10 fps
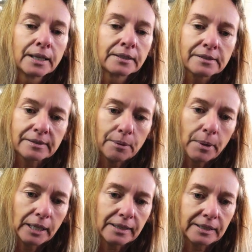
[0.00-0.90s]
This is a
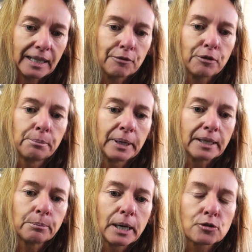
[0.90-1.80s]
balaclava
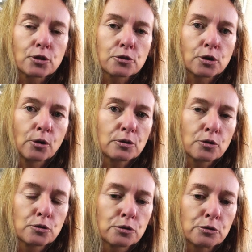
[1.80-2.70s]
made by Jojo
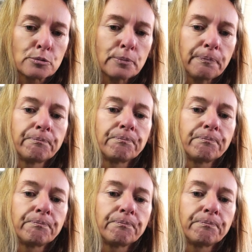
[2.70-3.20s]
Juju.